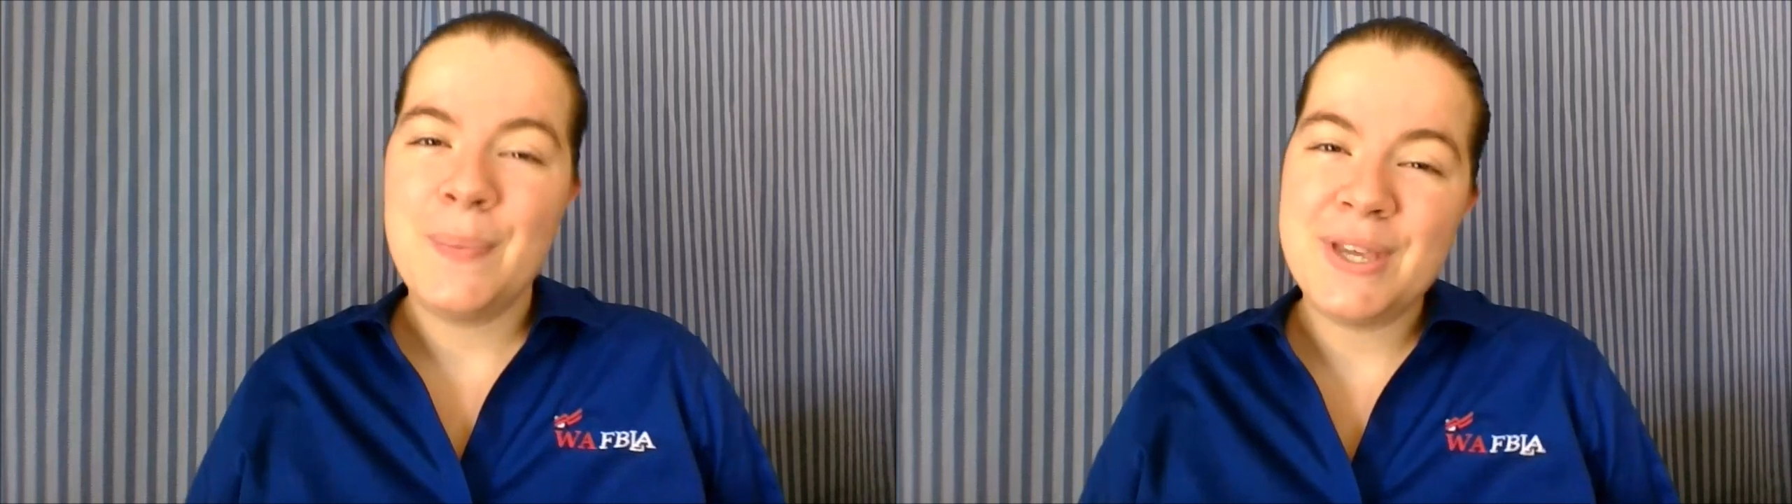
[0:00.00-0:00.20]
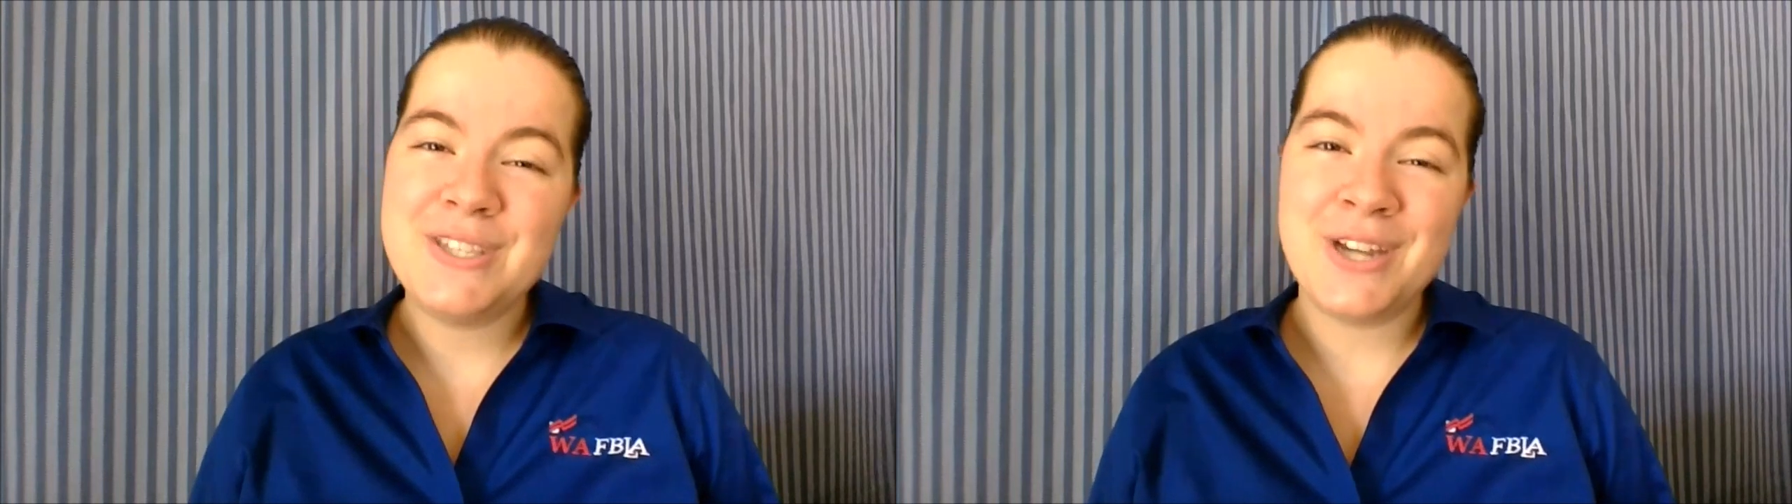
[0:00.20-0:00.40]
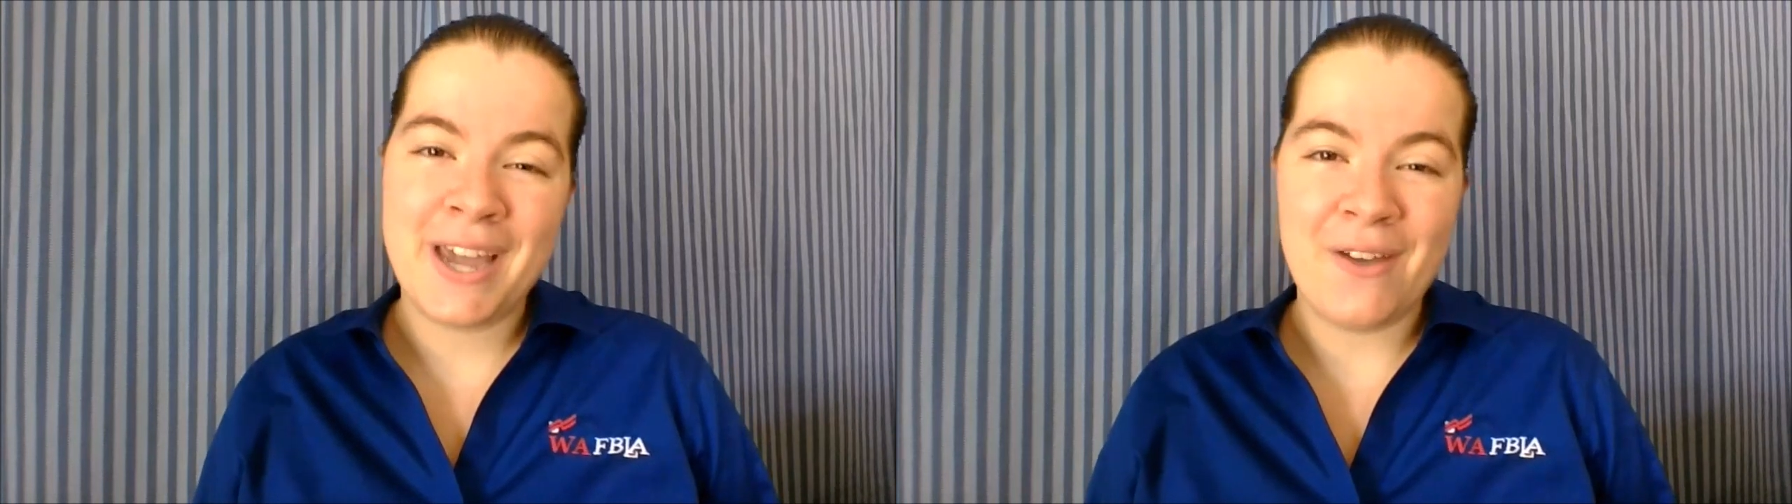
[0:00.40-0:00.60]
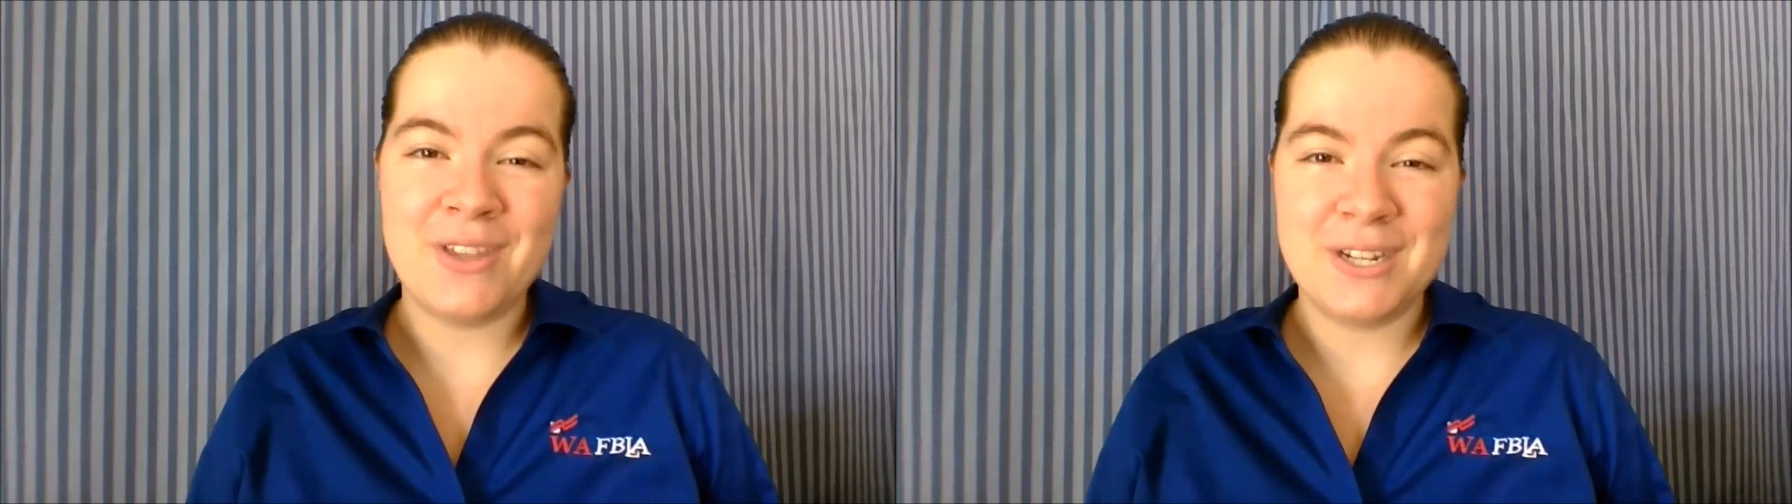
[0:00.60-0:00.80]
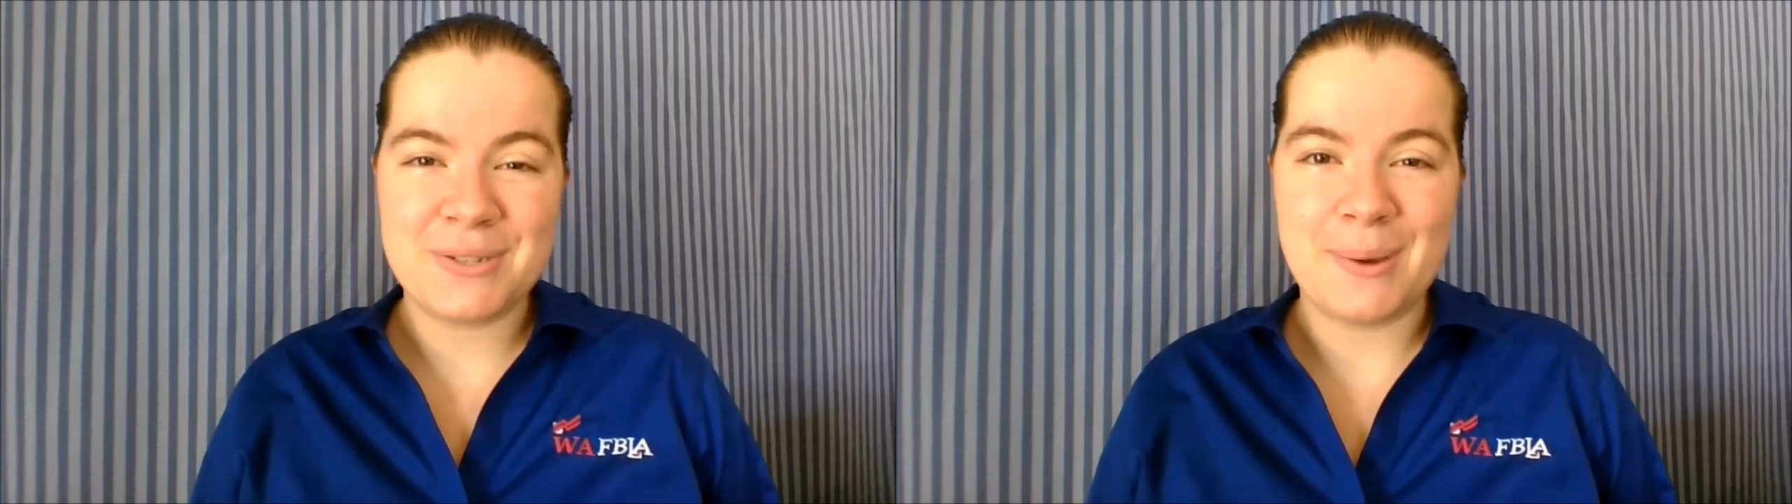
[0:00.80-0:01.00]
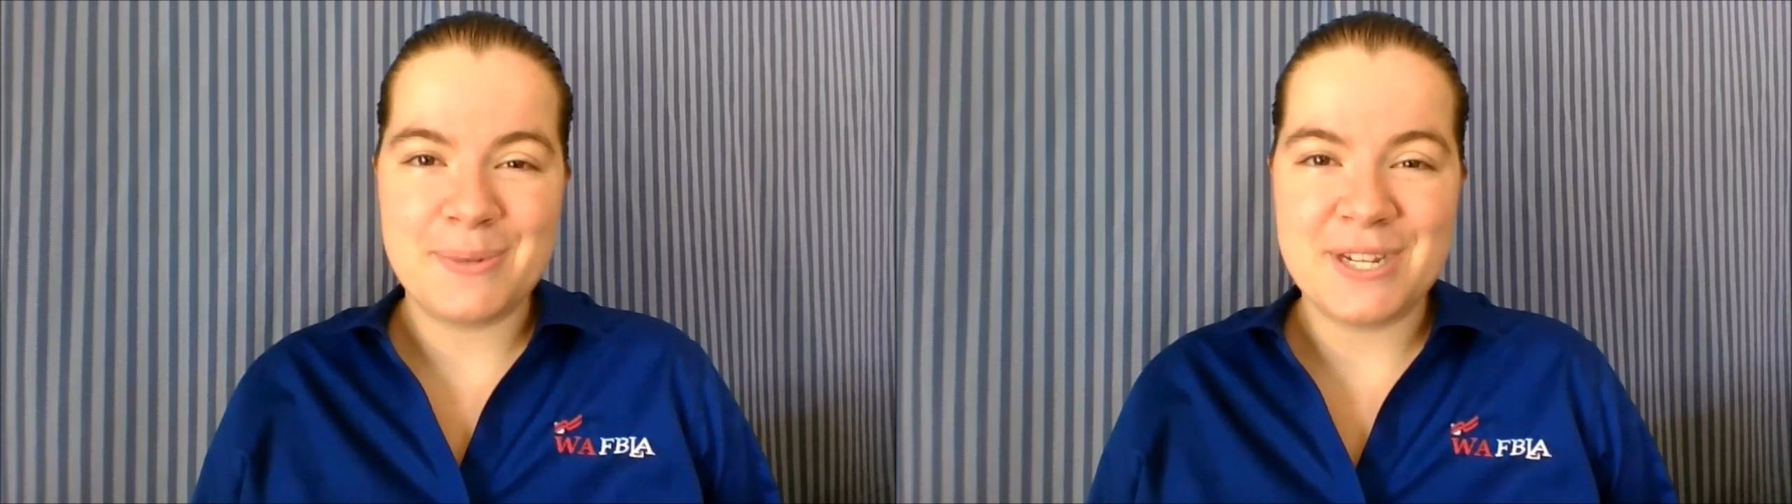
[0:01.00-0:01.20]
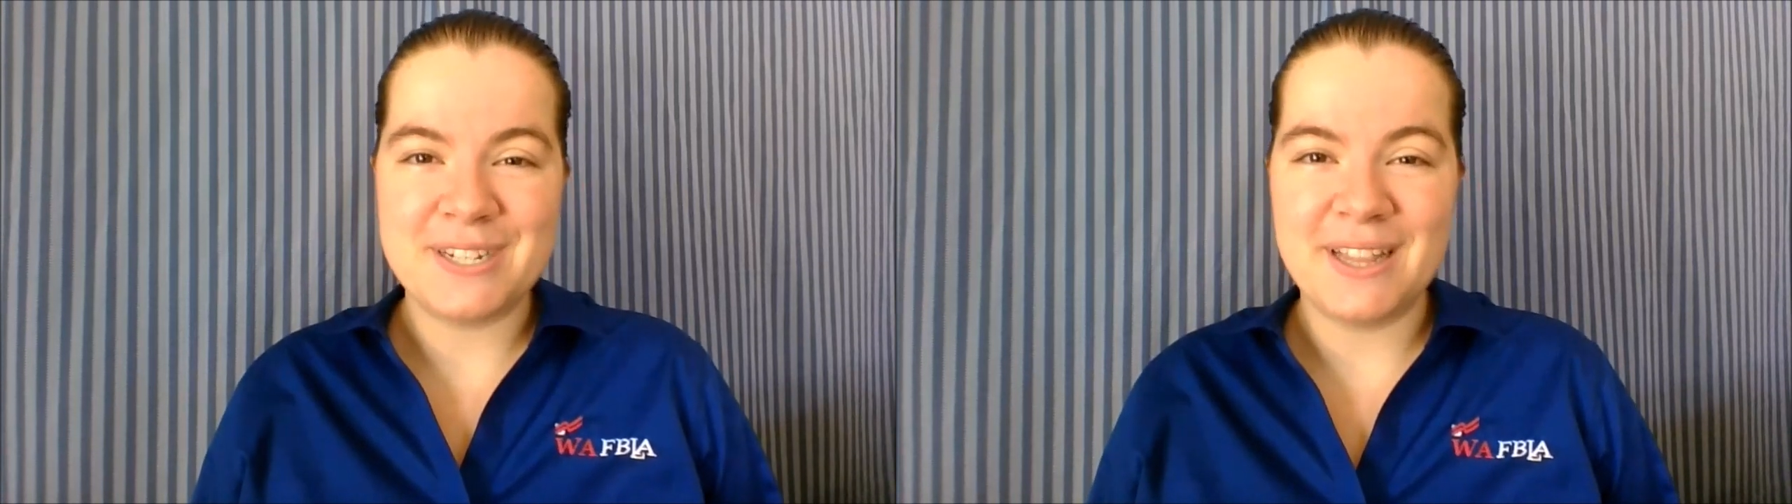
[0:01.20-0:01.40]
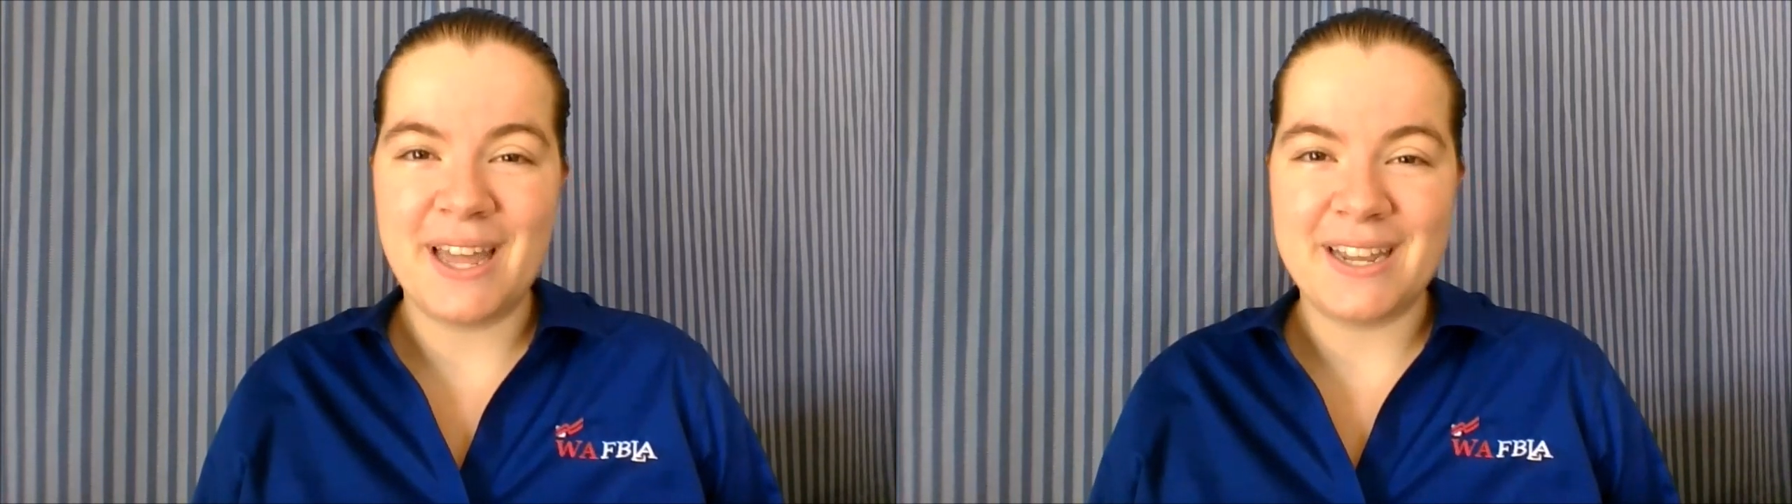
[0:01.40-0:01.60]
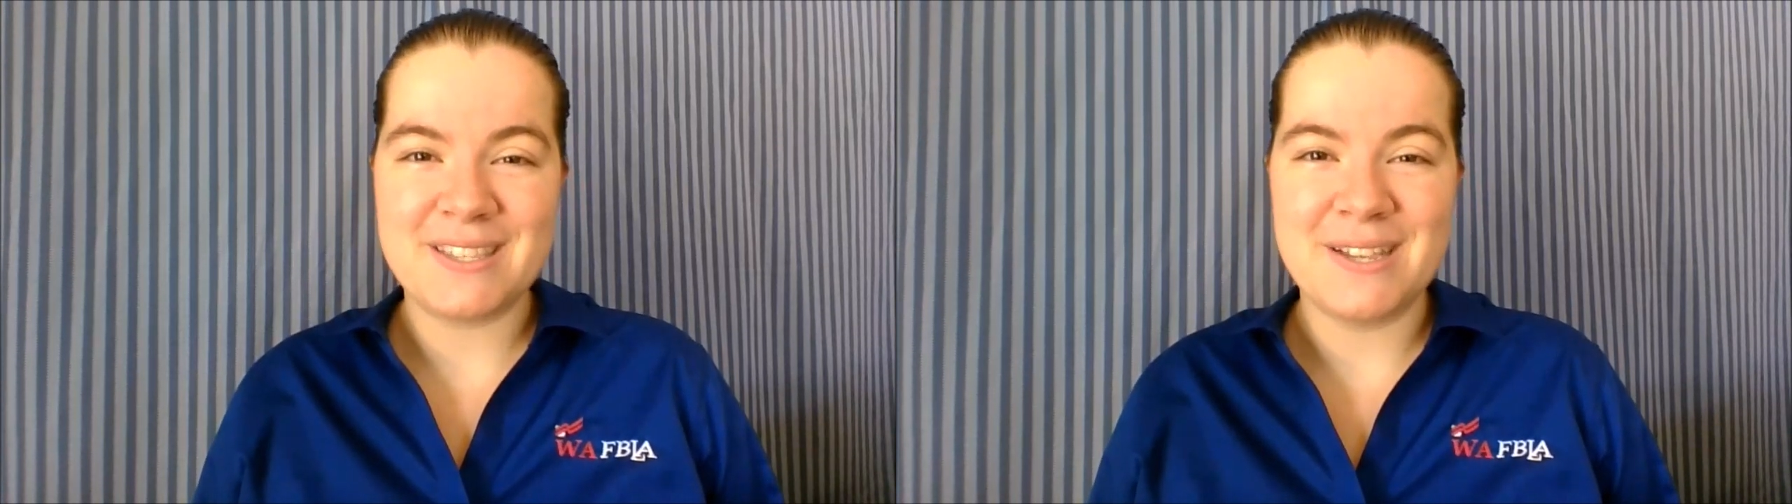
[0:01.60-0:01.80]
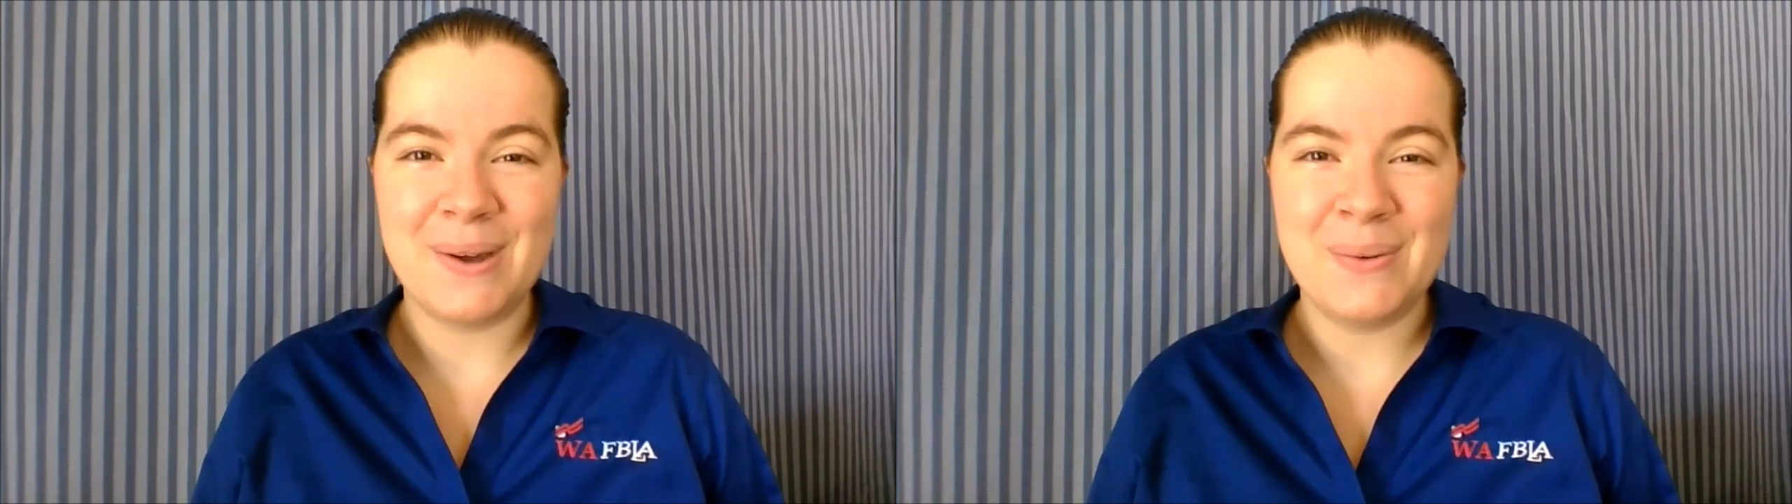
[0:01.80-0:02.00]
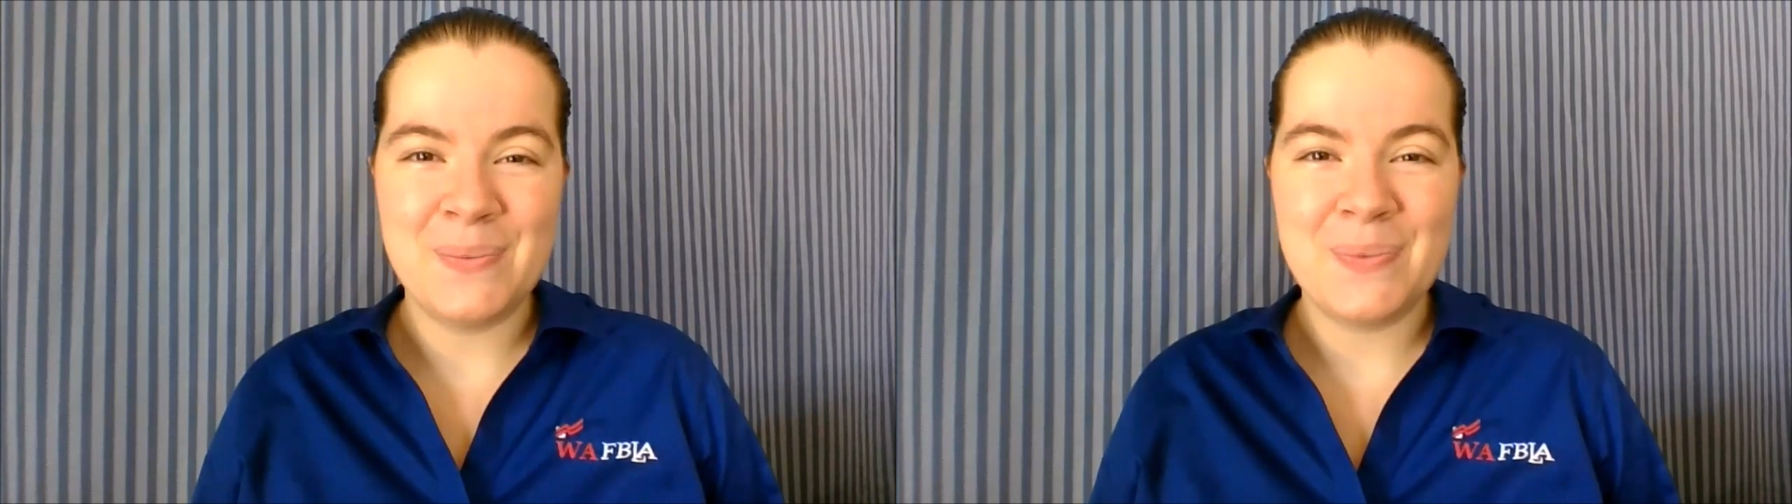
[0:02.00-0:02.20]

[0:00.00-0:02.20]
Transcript: please check out the description to let us know.